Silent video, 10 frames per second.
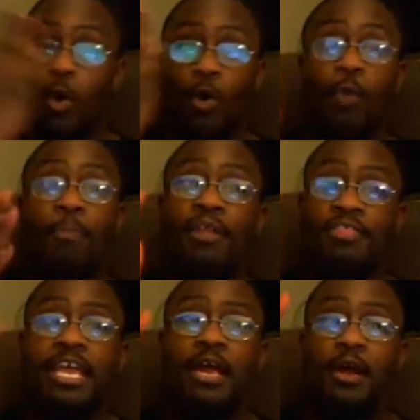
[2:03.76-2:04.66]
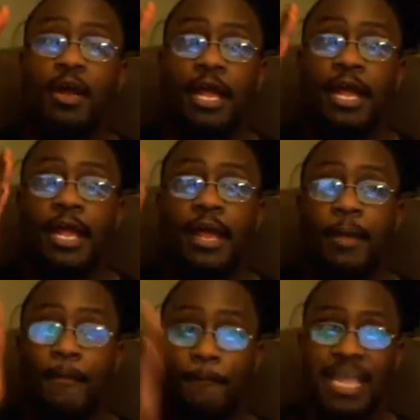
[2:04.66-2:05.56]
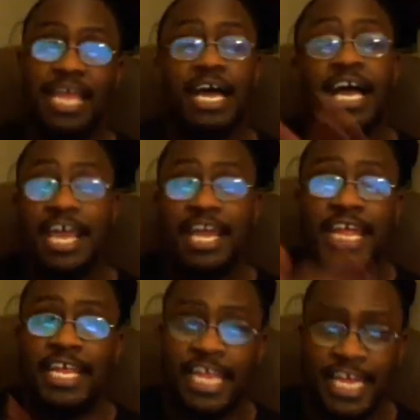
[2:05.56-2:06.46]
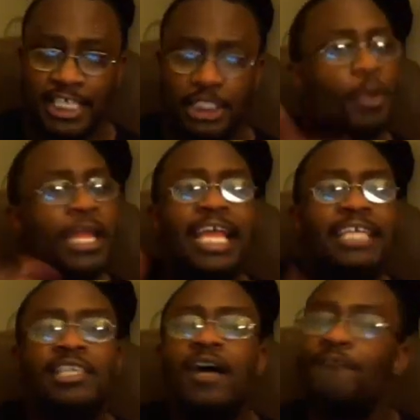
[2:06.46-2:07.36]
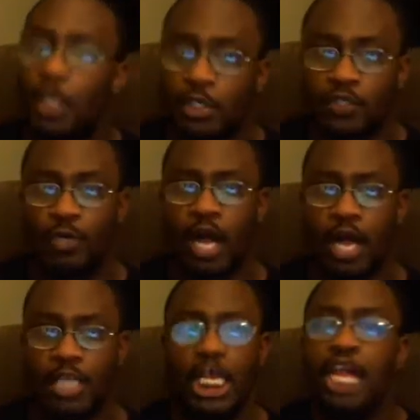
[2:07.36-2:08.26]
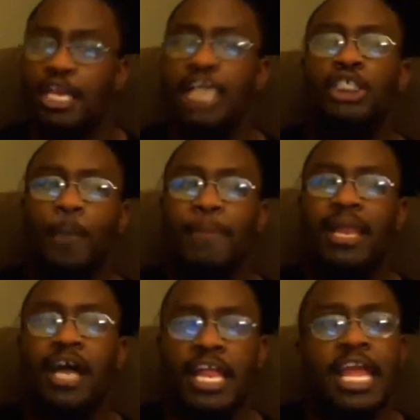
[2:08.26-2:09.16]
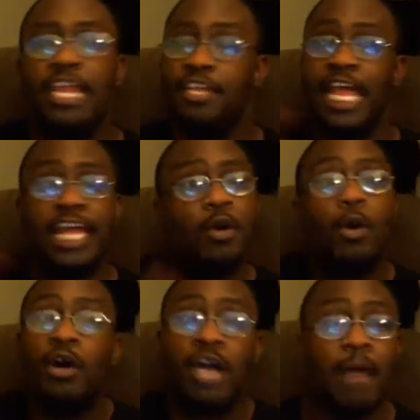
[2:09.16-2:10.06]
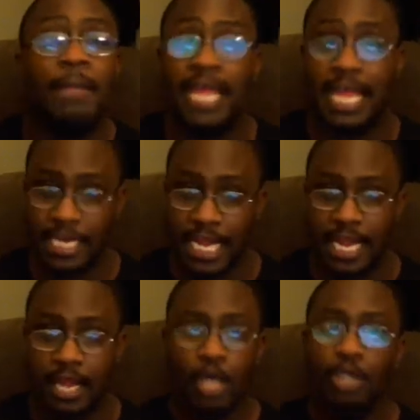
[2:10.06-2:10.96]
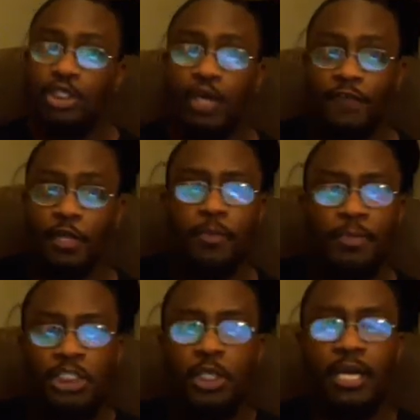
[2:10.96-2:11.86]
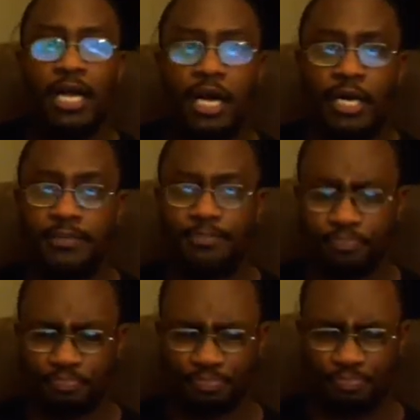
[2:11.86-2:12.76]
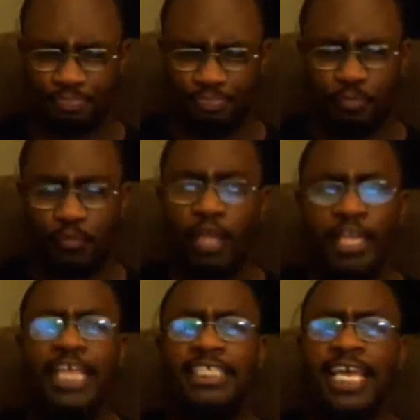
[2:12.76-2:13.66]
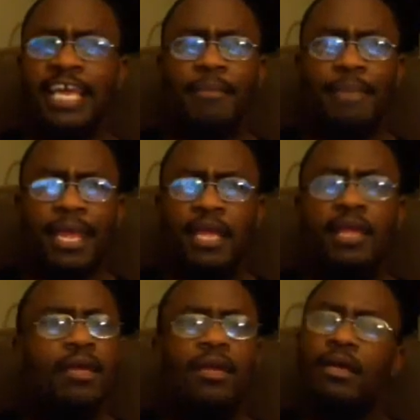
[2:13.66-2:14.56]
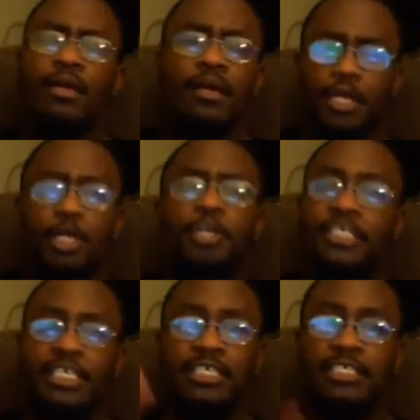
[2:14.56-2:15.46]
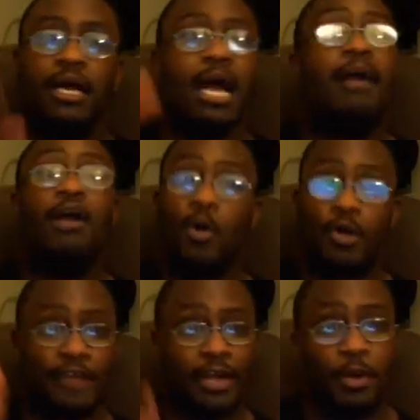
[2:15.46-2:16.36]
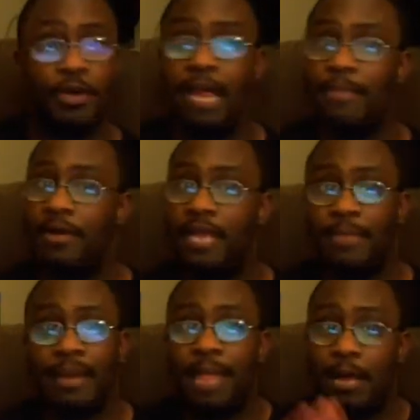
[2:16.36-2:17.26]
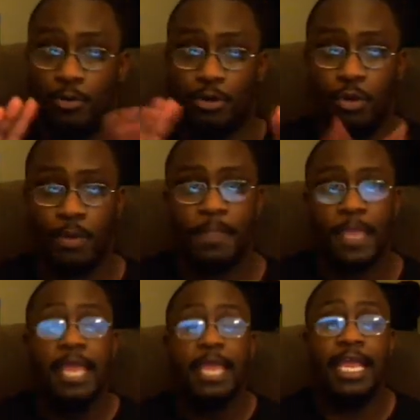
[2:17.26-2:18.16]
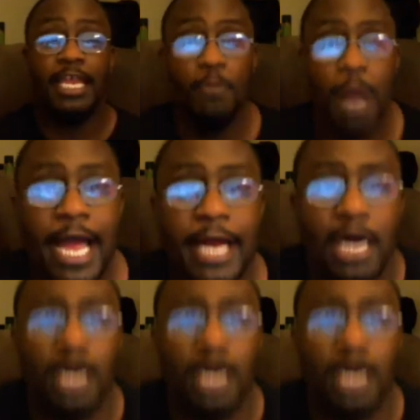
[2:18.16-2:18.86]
who put their men ahead of their kids. Your kids come first regardless. That's your blood. Dick gonna come here and there. So for you to put your kids ahead of men, you're disgusting. I can go on a rant all day about that, but I'm not gonna do it. Anyway,